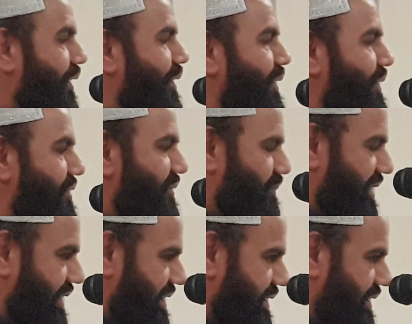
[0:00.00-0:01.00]
do you
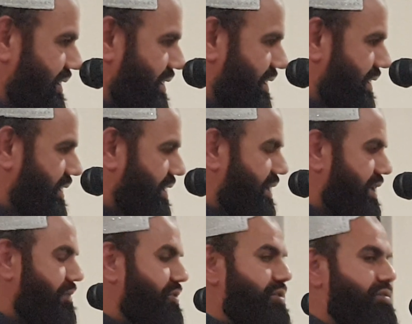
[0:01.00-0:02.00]
speak? If
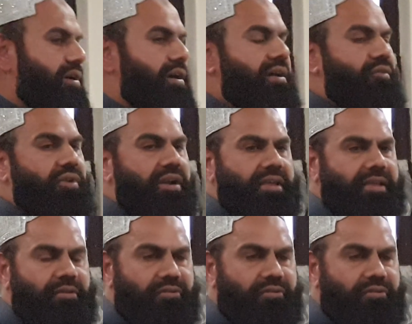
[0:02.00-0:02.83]
you are working on